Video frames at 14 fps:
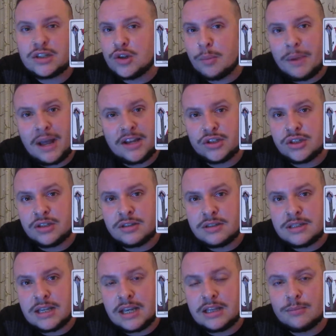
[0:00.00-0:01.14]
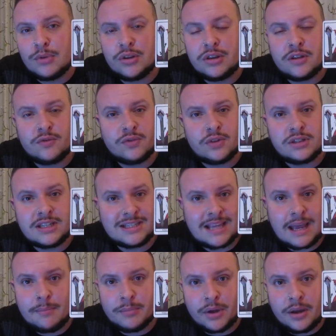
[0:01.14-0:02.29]
your passions in the month of
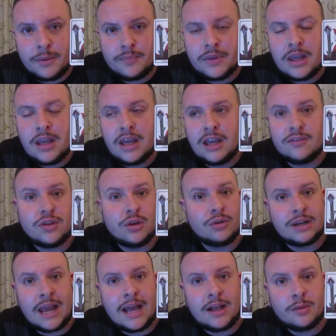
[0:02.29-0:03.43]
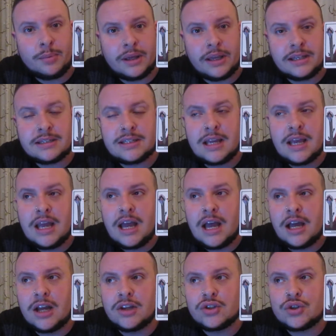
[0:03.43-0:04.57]
December if you can help it.
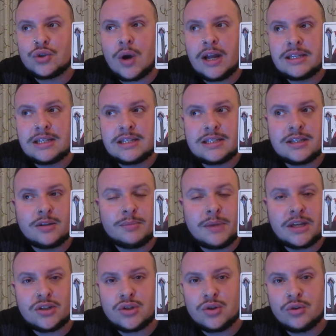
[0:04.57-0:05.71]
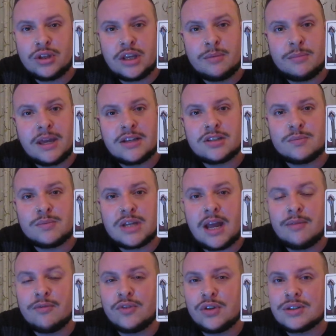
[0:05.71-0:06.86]
Try to still make sure that you make some
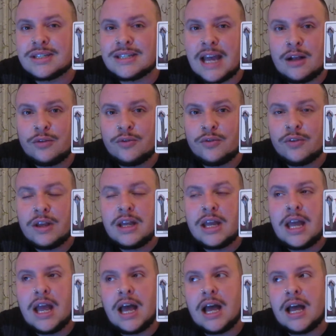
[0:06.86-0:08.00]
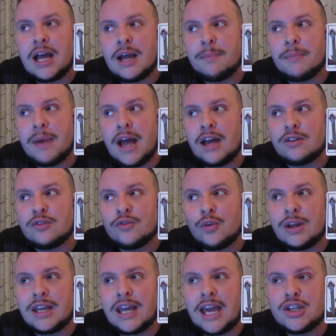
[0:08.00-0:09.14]
time for yourself and for
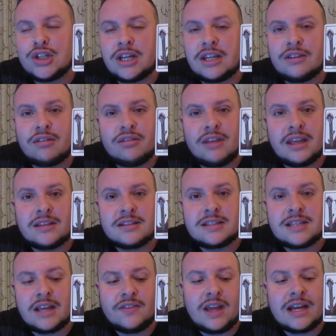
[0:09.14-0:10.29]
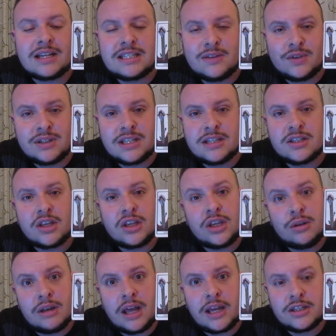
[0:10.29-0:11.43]
engaging in the things and the activities that
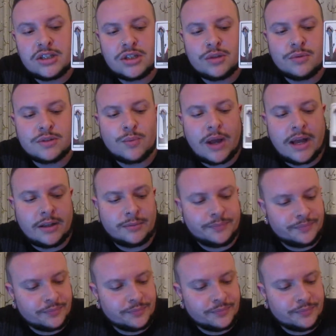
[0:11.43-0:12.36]
you like to do as well.